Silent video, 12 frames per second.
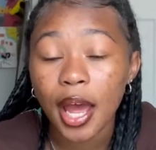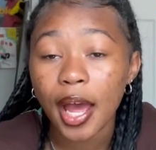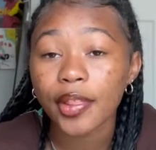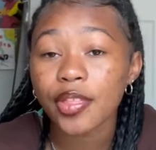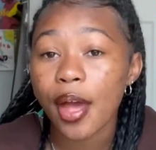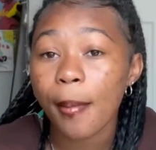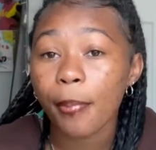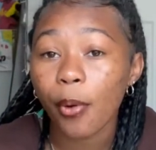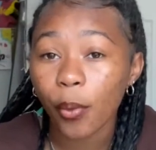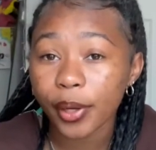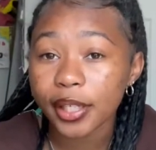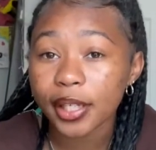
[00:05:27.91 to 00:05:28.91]
at that
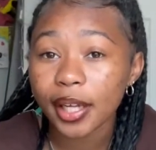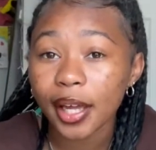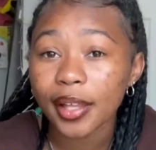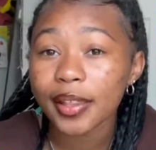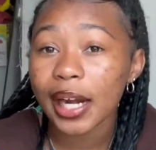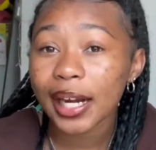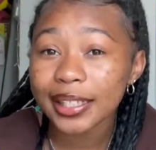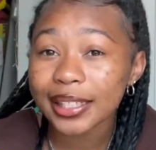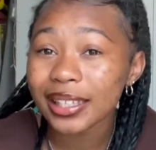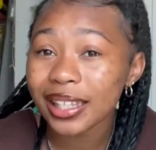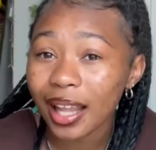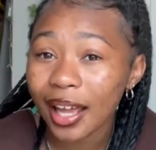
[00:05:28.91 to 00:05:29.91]
point that I
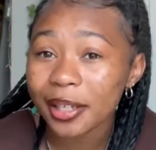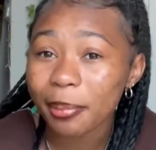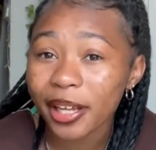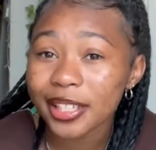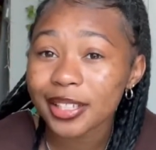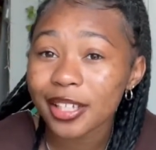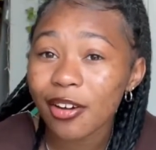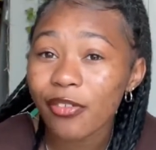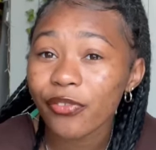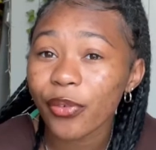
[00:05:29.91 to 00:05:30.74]
didn't like myself